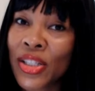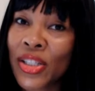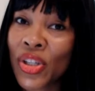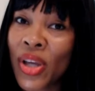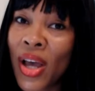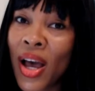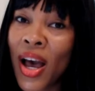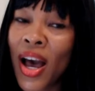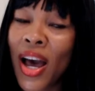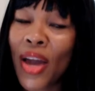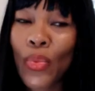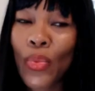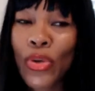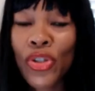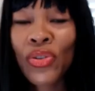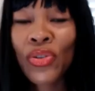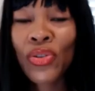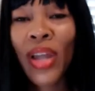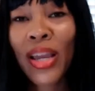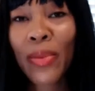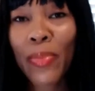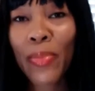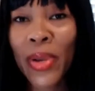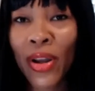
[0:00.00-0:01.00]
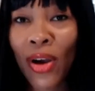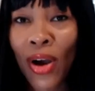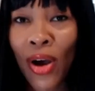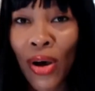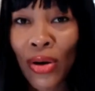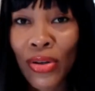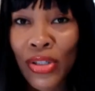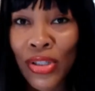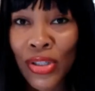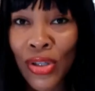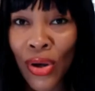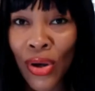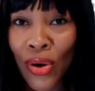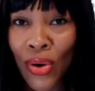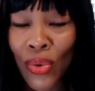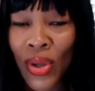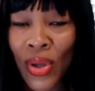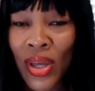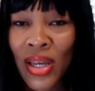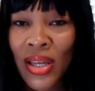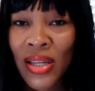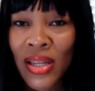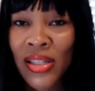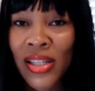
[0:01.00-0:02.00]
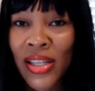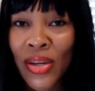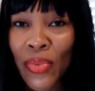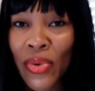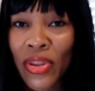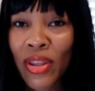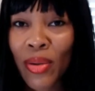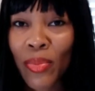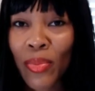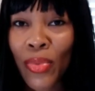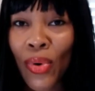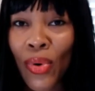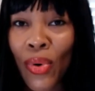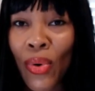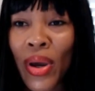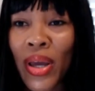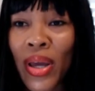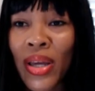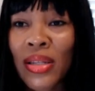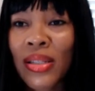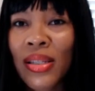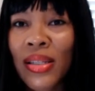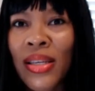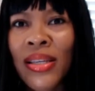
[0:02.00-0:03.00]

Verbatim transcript: John. Would you like me to also sit with the boys?